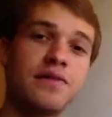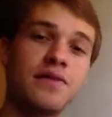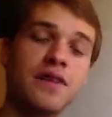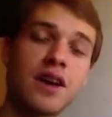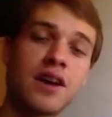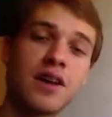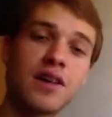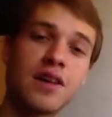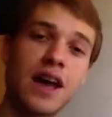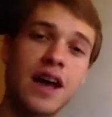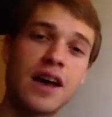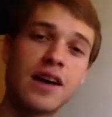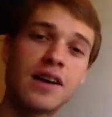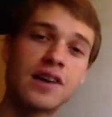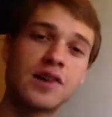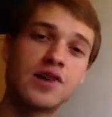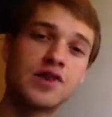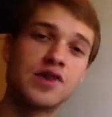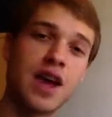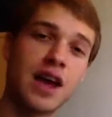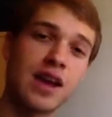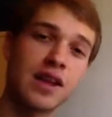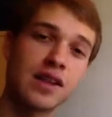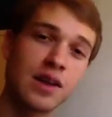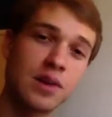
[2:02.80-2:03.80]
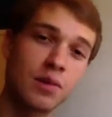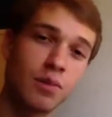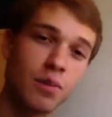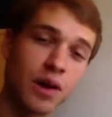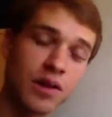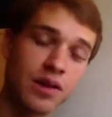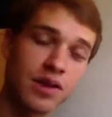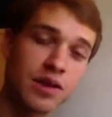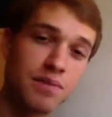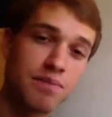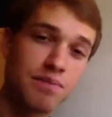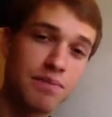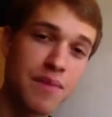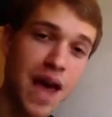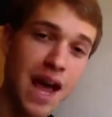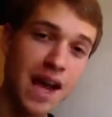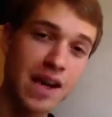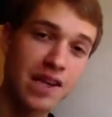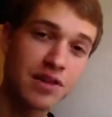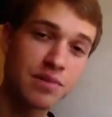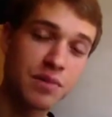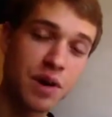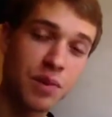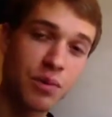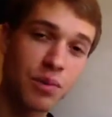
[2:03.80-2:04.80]
figured out exactly what the
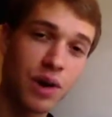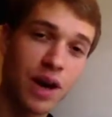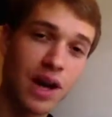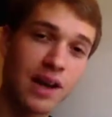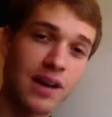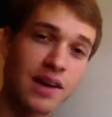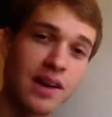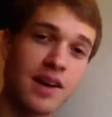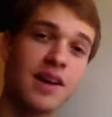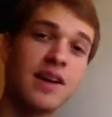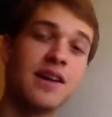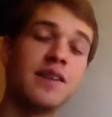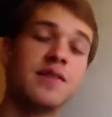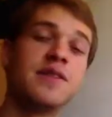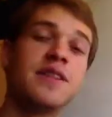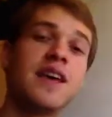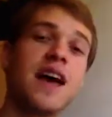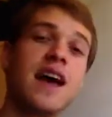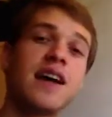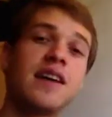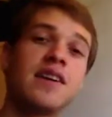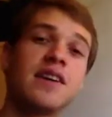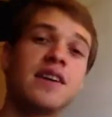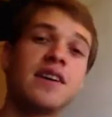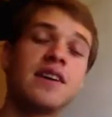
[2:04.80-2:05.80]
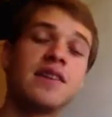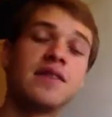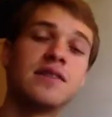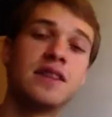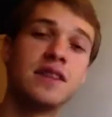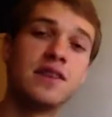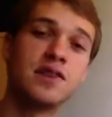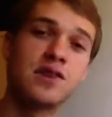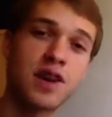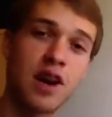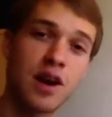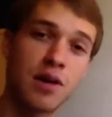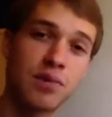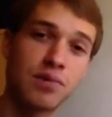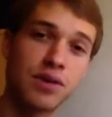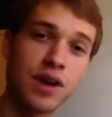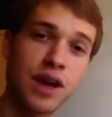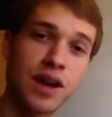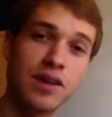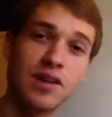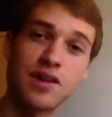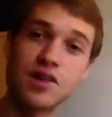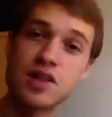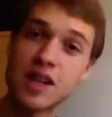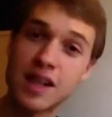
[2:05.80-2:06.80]
maximum weight that this
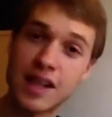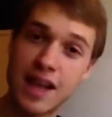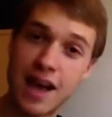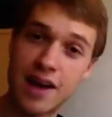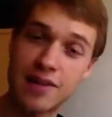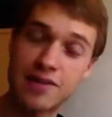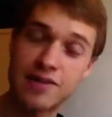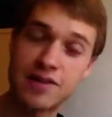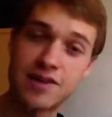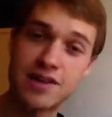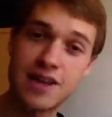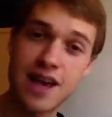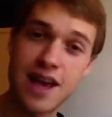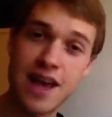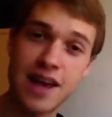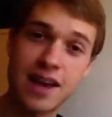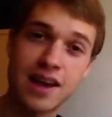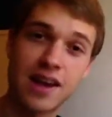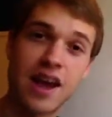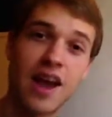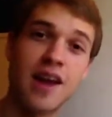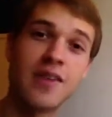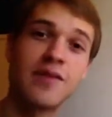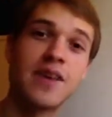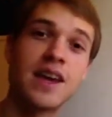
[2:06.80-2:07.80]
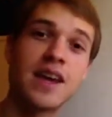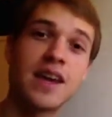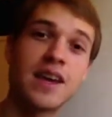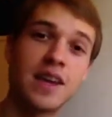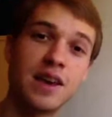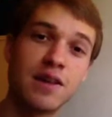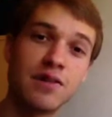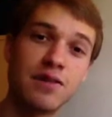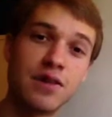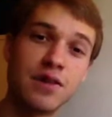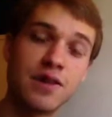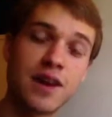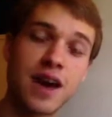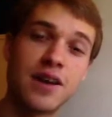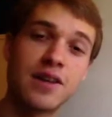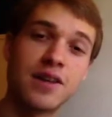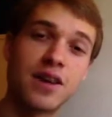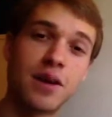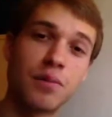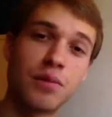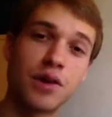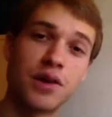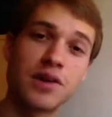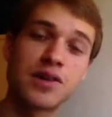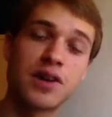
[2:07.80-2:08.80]
airplane is allowed to take, and they give you that
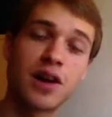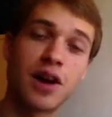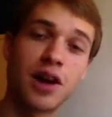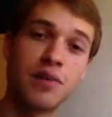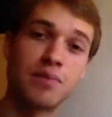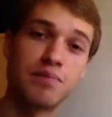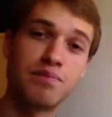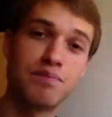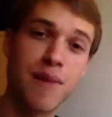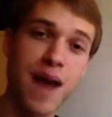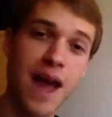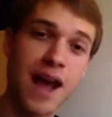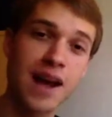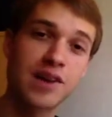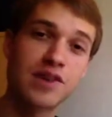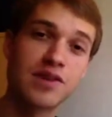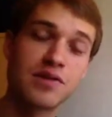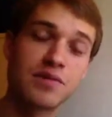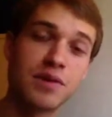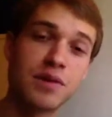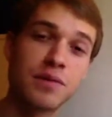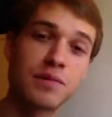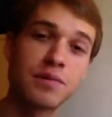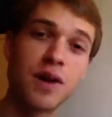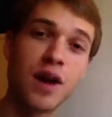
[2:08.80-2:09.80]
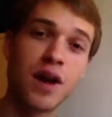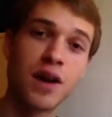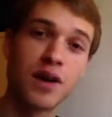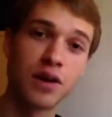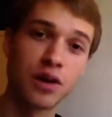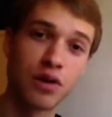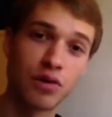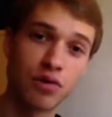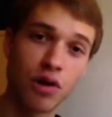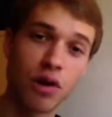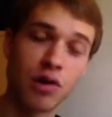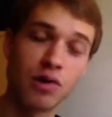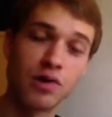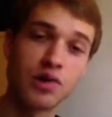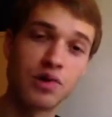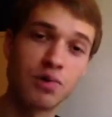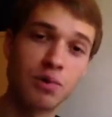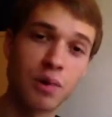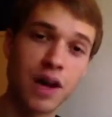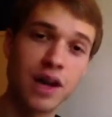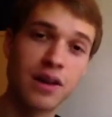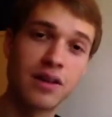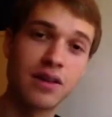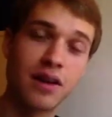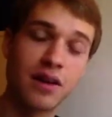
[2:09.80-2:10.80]
number. It's called maximum gross
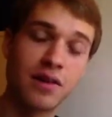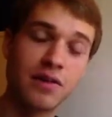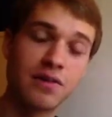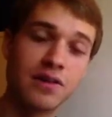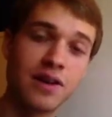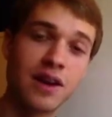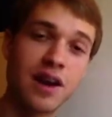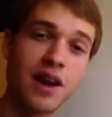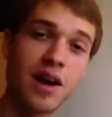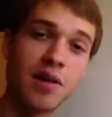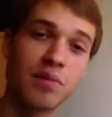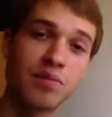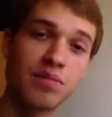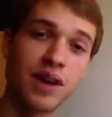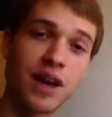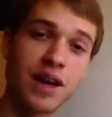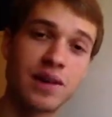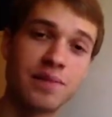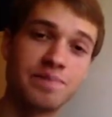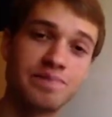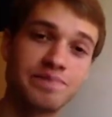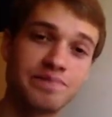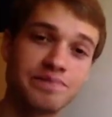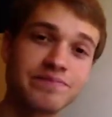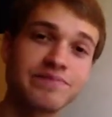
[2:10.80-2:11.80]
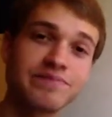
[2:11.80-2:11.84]
weight of the airplane.